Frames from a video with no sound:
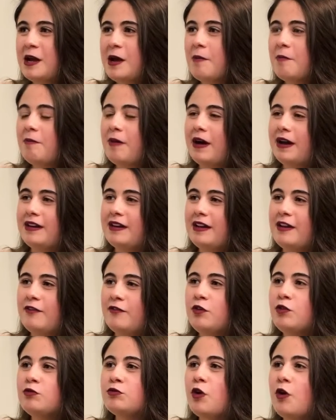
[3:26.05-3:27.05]
But if
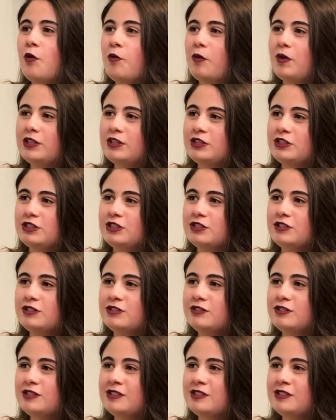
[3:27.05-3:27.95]
you don't want to,